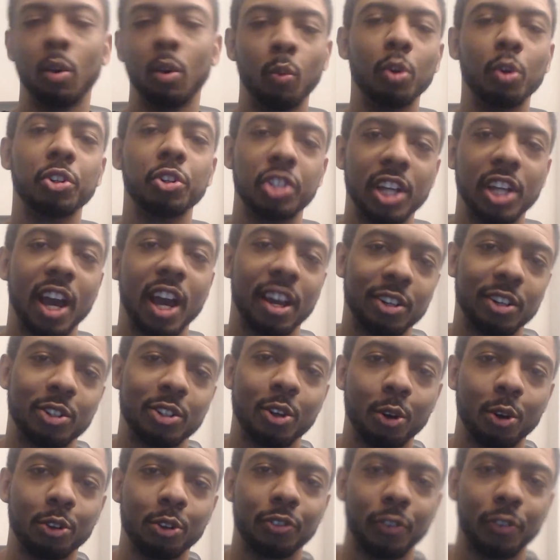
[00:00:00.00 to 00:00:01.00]
we'll see how this
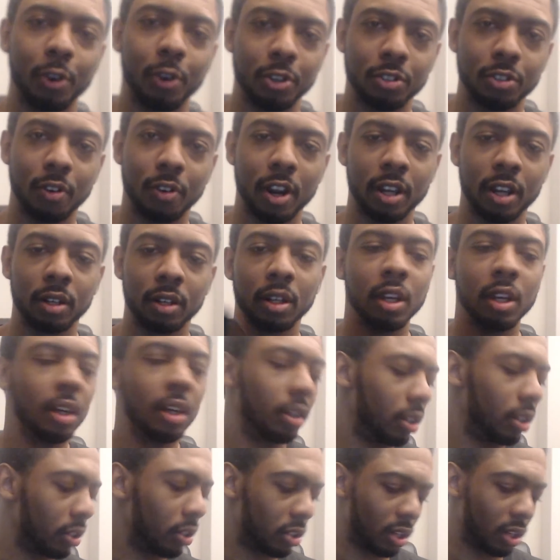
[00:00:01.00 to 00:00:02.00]
goes first, right?
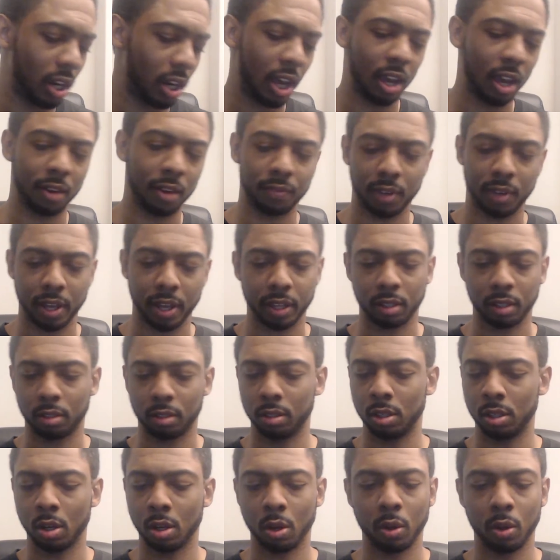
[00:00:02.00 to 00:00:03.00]
There's gonna have like
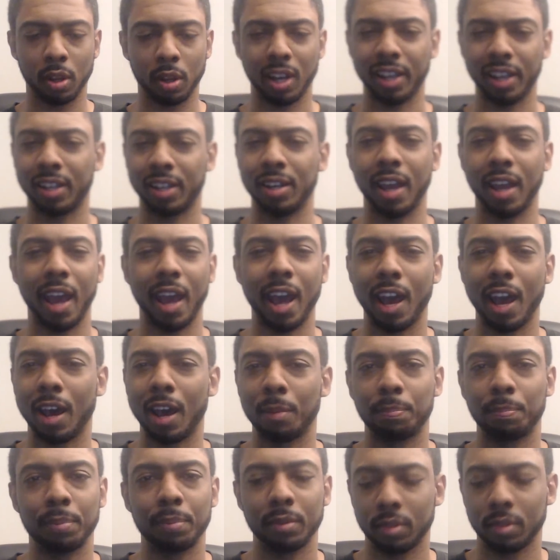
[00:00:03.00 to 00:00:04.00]
an
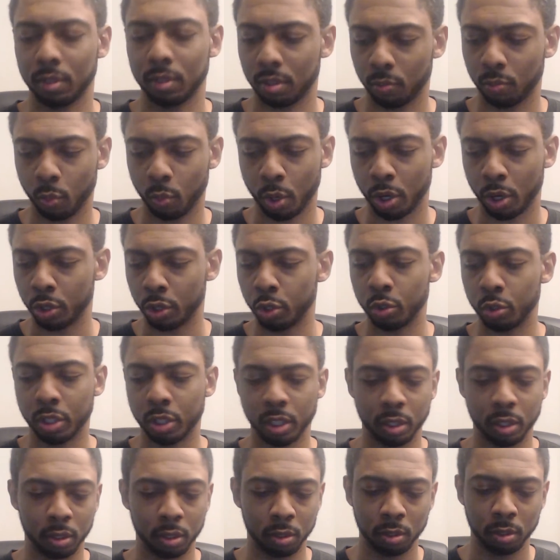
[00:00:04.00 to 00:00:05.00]
app where you
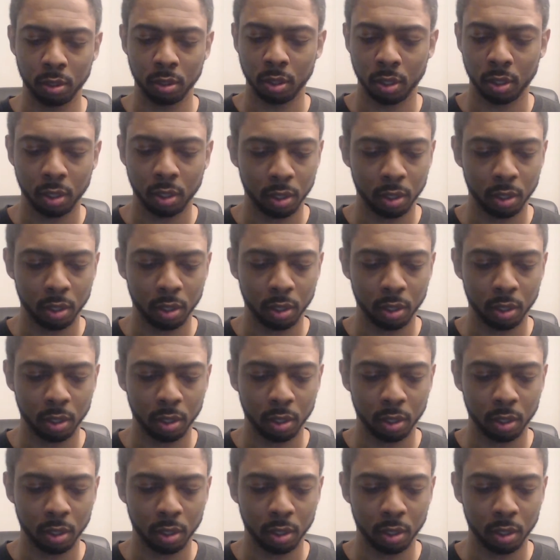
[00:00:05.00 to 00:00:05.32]
can